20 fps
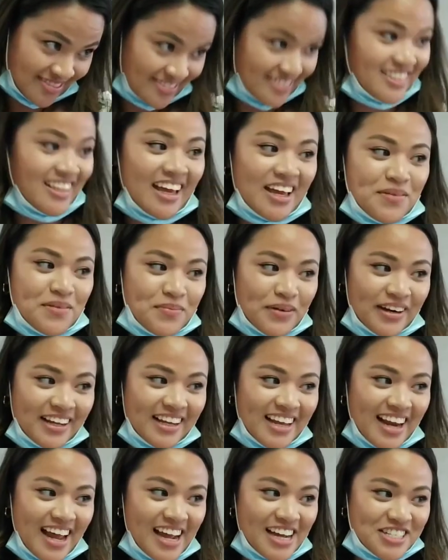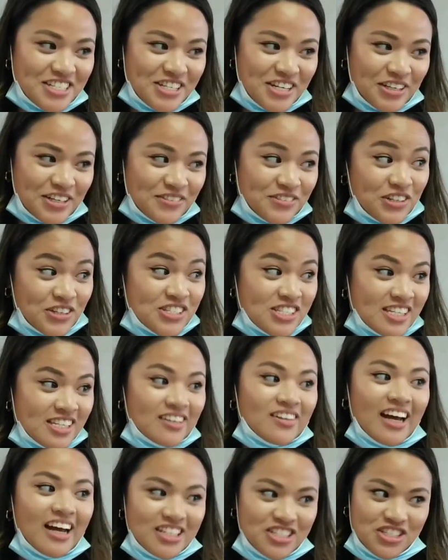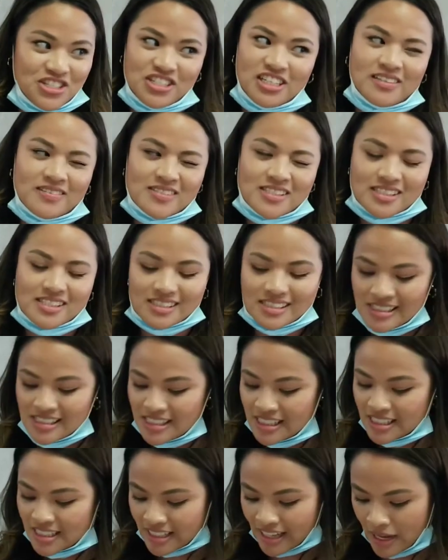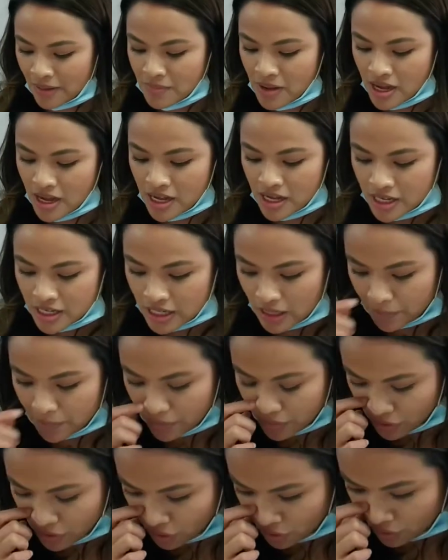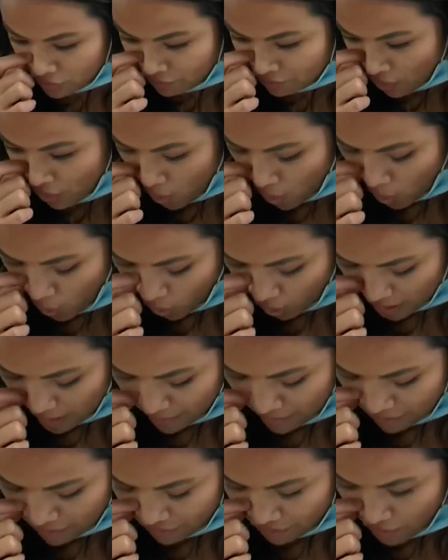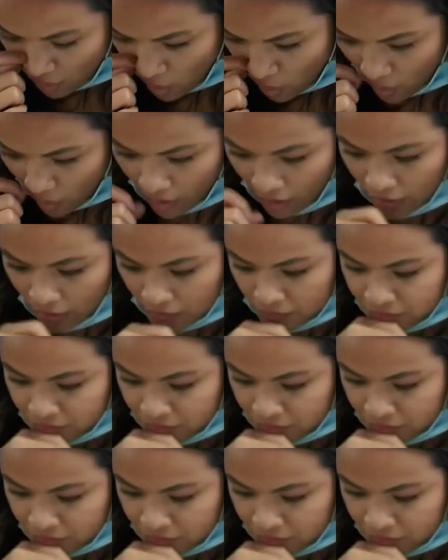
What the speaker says: Okay? Predicate adjectives are still adjectives. Okay? Number 4.